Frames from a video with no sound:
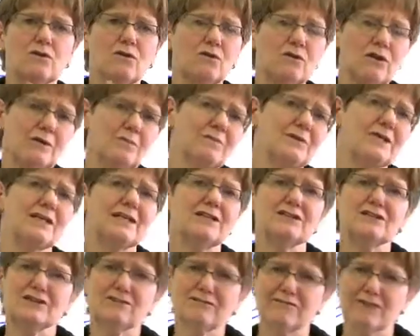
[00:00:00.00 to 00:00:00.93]
go on a
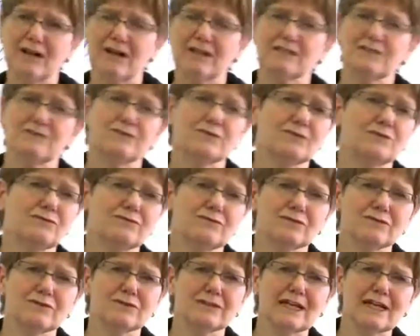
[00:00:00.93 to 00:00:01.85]
binge of fast food
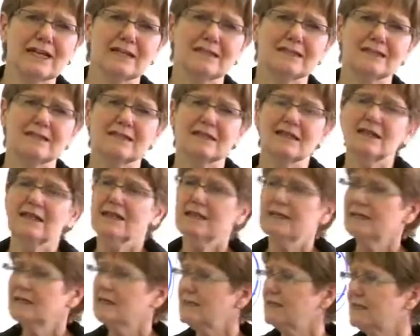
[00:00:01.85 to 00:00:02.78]
for days.
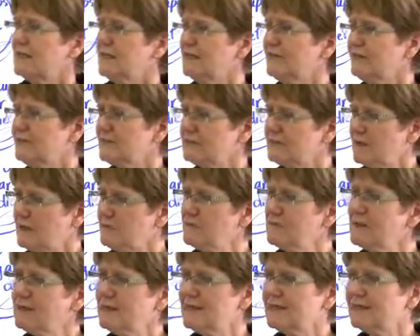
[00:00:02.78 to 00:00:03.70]
If it's
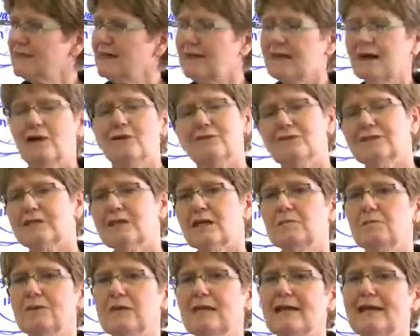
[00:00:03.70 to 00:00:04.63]
something like that, I always say
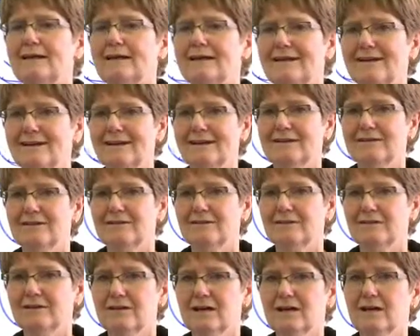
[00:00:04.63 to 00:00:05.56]
plan ahead.
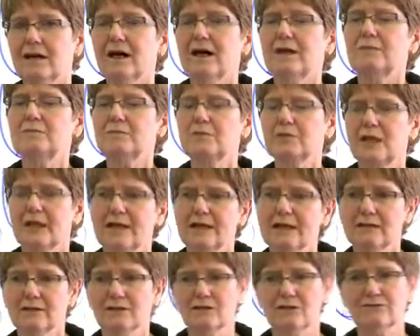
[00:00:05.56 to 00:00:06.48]
I'm
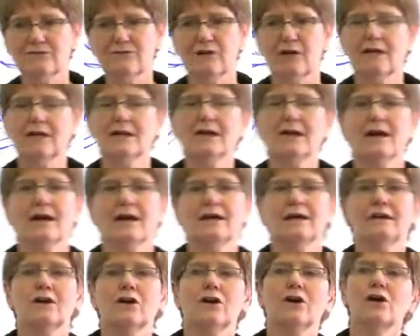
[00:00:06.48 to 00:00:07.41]
planning on Friday
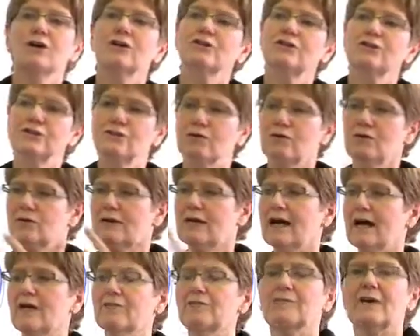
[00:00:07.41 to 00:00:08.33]
night to go and
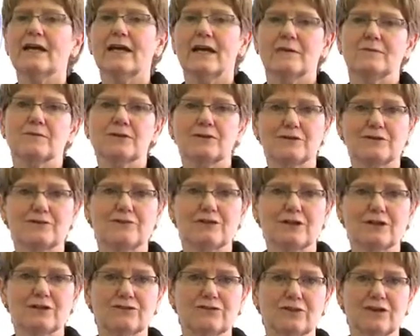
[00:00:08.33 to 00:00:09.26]
have my hamburger and
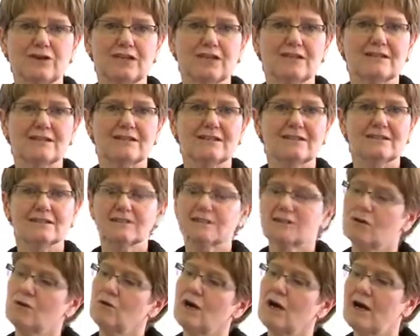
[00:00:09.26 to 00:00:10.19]
French fry.
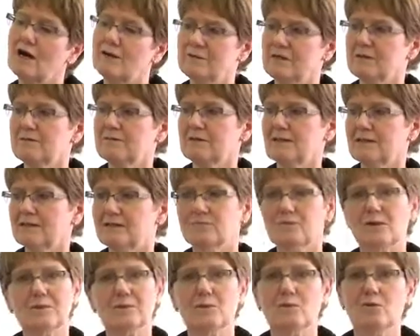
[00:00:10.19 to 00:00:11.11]
So I'm going to plan to
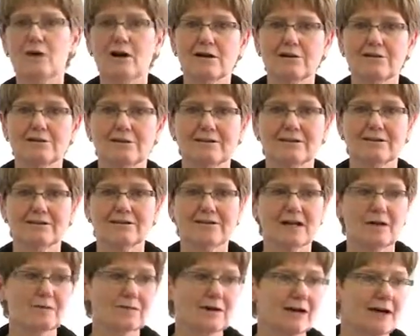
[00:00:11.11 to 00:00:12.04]
maybe walk there,
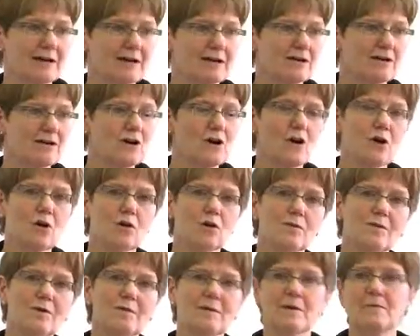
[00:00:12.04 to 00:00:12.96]
come back. Or
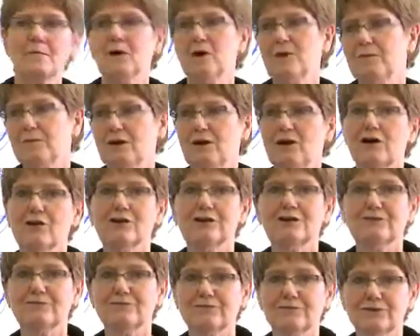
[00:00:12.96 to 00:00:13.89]
maybe I'll park my car a
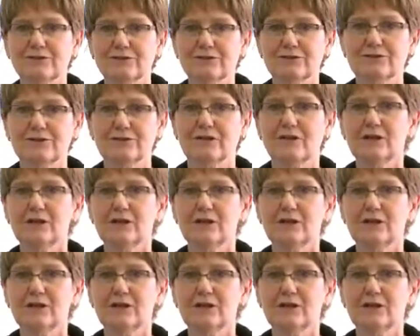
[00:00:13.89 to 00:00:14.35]
little further.